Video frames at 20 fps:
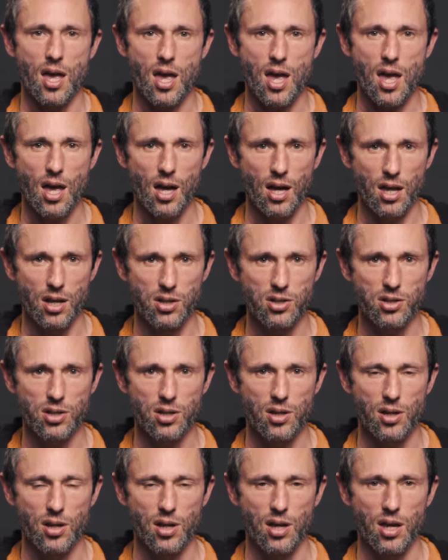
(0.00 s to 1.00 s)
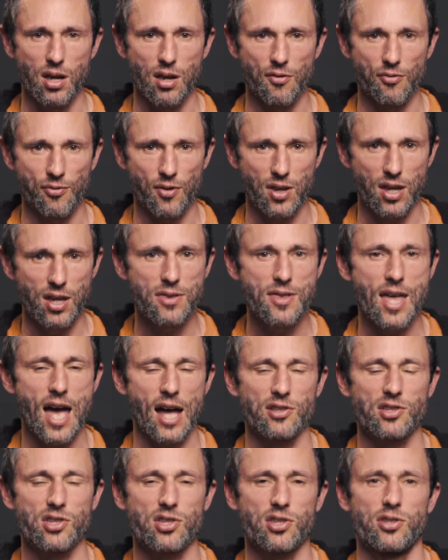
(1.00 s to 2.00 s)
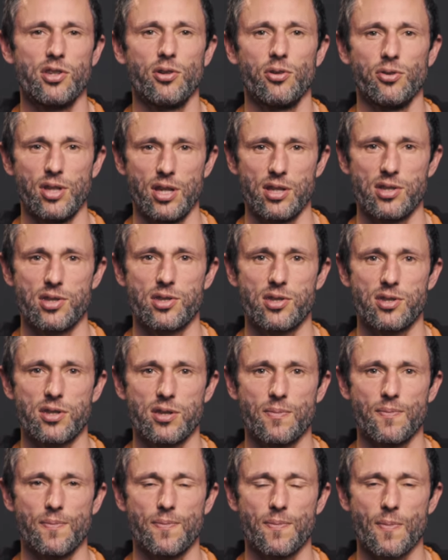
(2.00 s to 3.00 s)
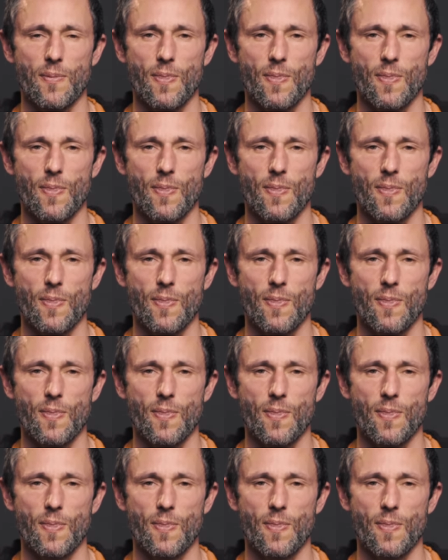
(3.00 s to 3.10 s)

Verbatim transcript: And in that stillness,